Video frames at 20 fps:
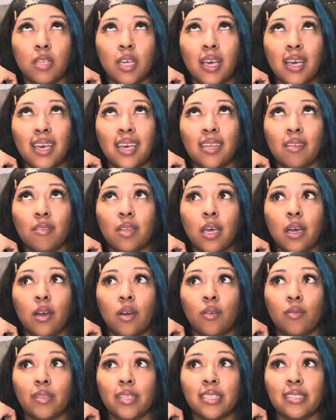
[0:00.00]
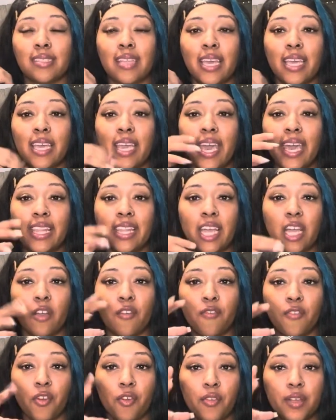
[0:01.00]
i don't know it's like had like a
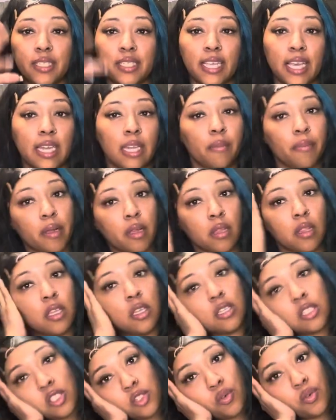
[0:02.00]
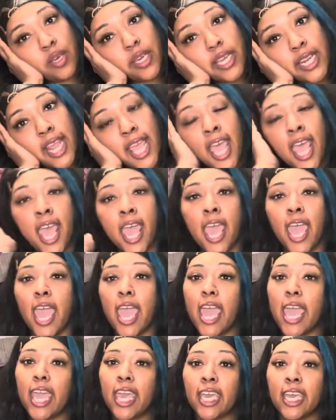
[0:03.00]
furry teddy bear look to it
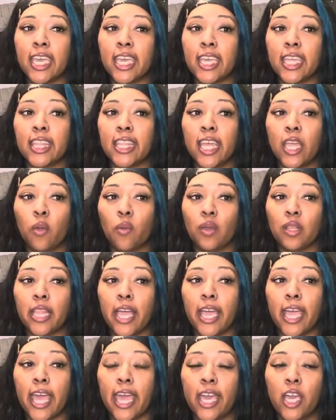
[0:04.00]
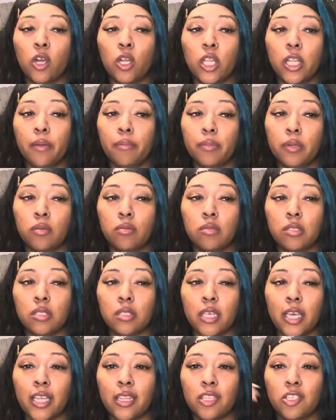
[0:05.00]
and they were like anklet boots
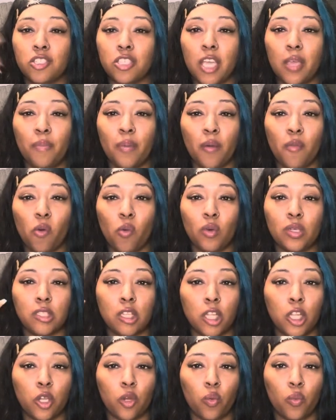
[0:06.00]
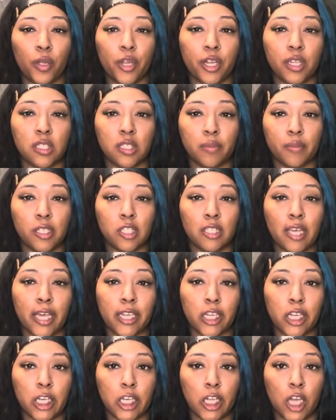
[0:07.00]
and the shape of it was a little weird to me so i
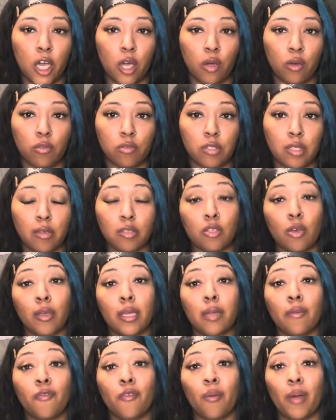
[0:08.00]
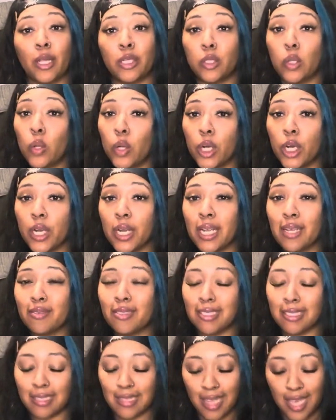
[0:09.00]
didn't know so i was gonna get them for my daughter and i was
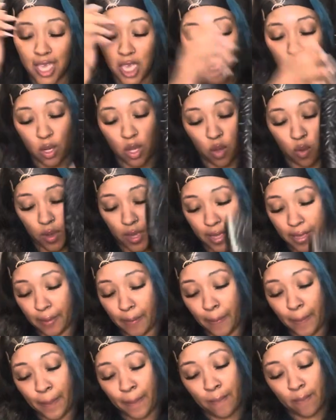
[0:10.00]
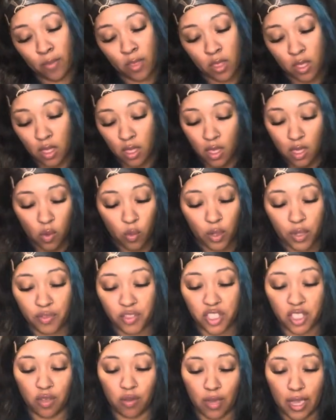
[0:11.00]
just like you know what what if
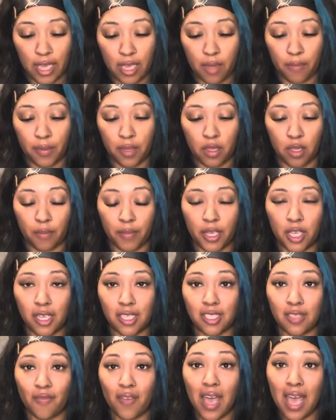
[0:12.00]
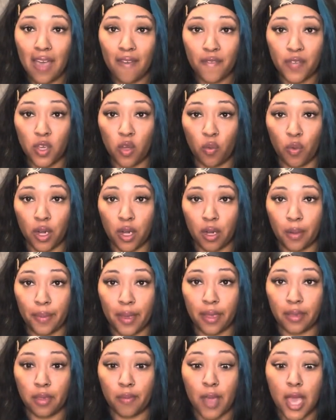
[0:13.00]
she don't like them either because if i feel weird
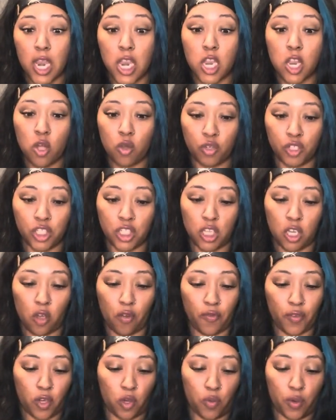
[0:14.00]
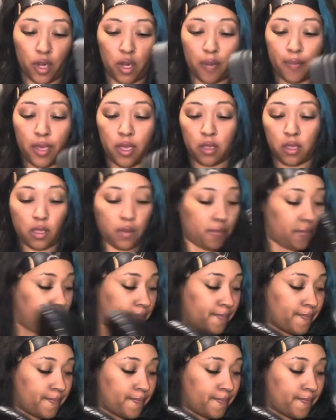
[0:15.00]
about them i know she gonna feel weird about them